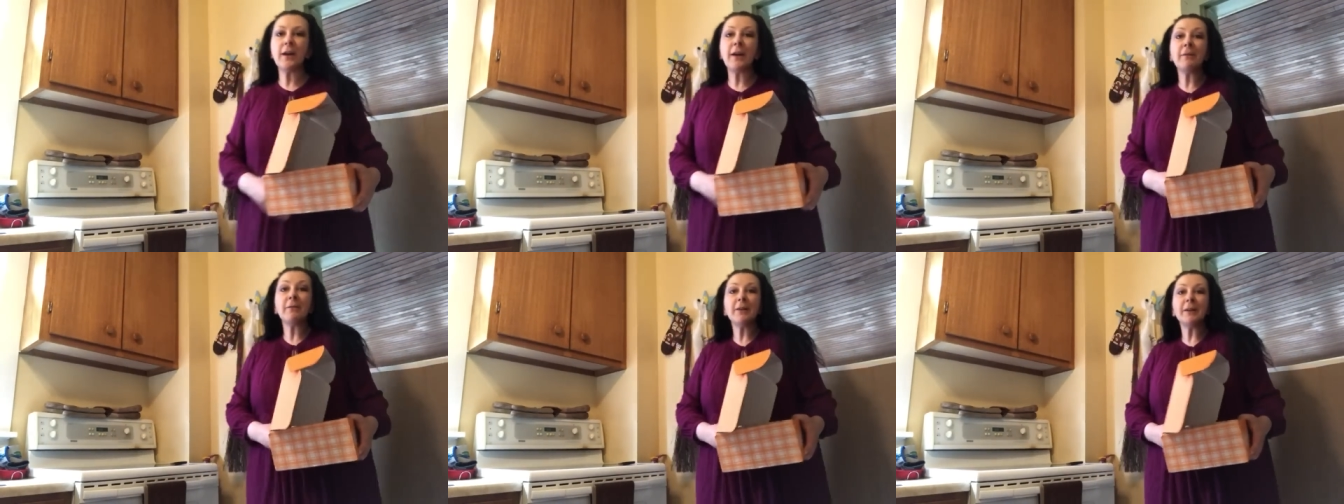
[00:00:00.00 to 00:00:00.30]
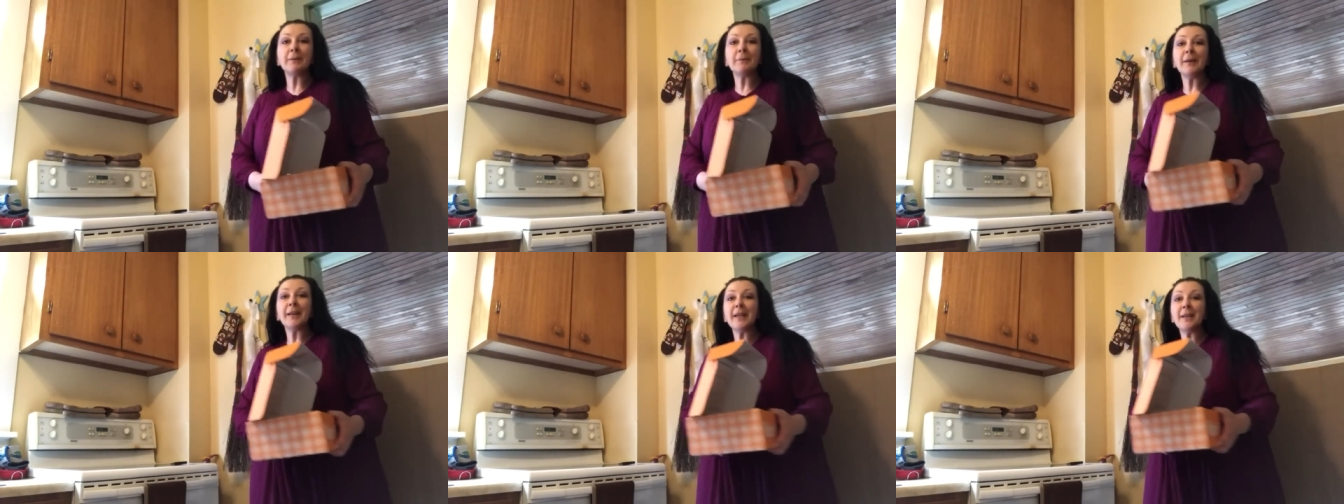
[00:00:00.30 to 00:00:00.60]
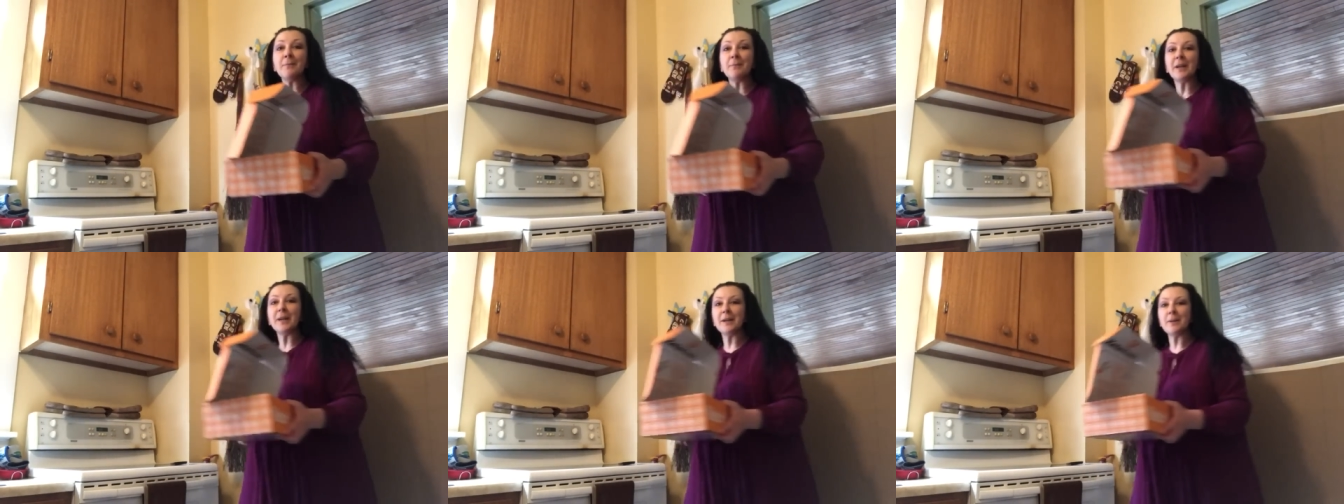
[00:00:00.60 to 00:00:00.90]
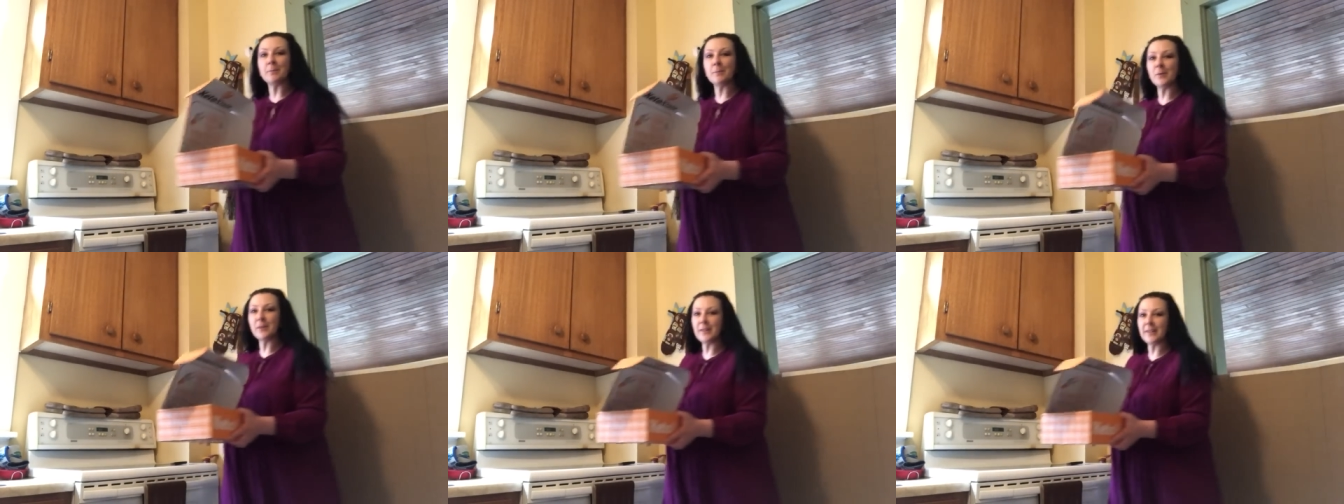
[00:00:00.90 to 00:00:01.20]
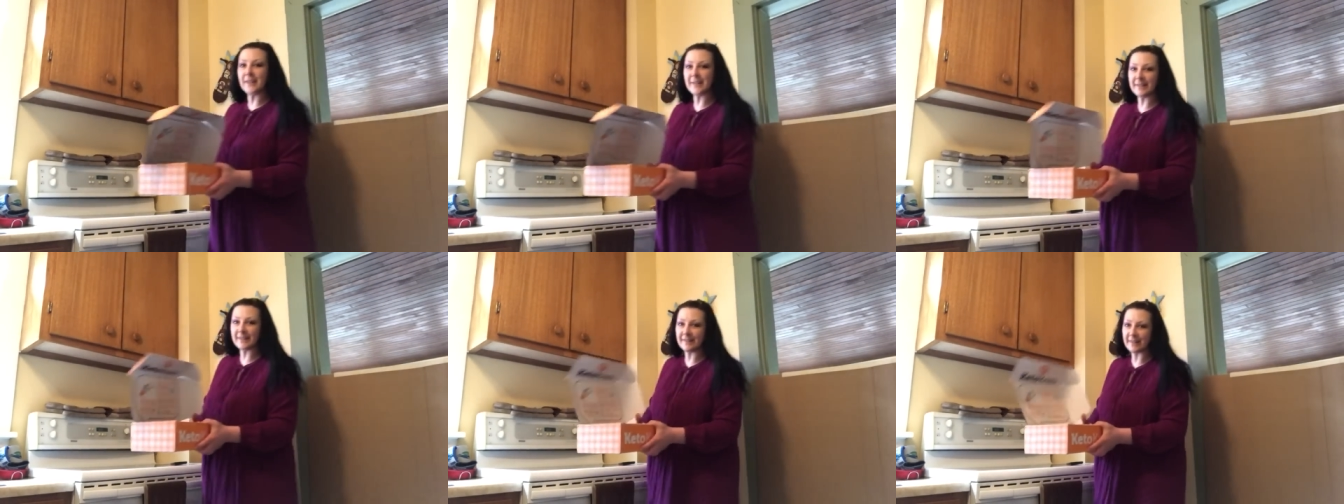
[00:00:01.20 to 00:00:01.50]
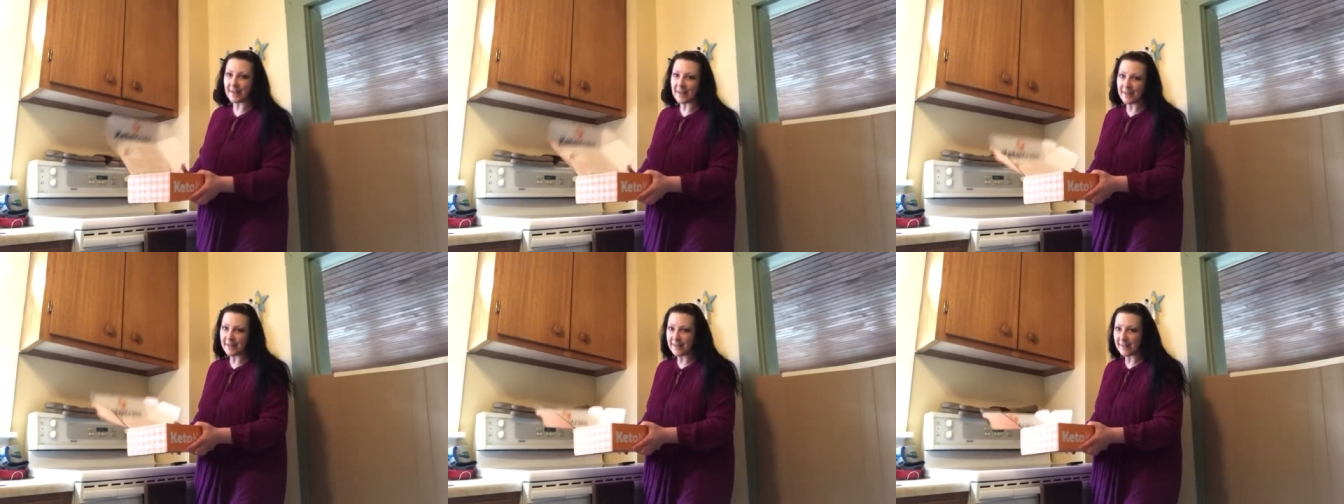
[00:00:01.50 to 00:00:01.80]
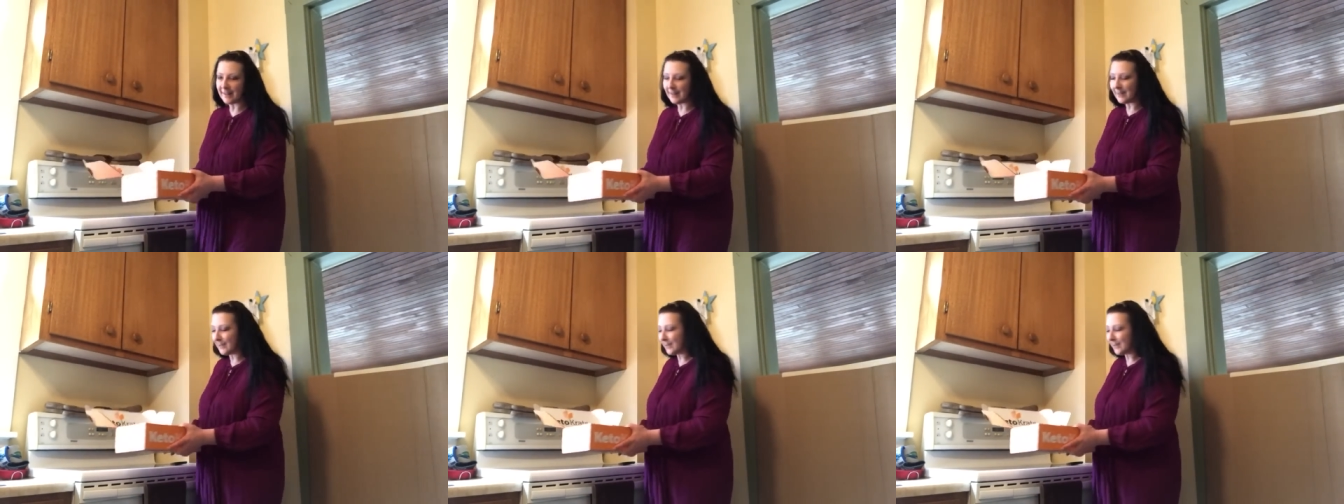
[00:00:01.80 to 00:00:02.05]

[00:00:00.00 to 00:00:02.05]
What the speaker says: crate, every time I get mine, I'm really excited.